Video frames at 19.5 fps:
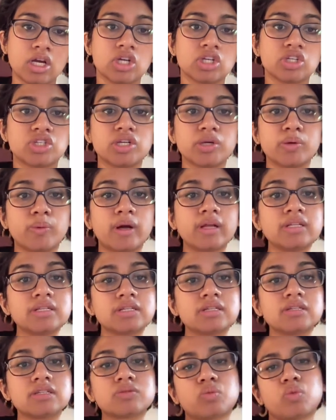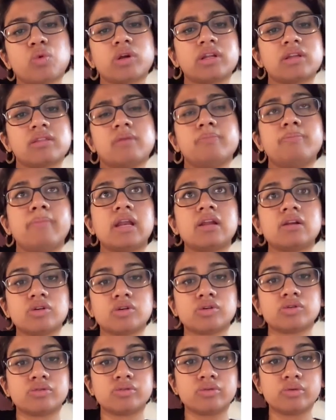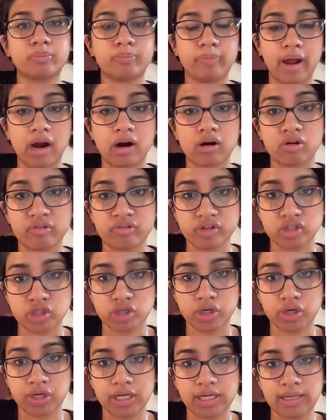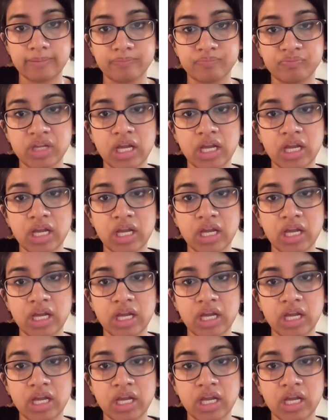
She wonders what is a medical power of attorney.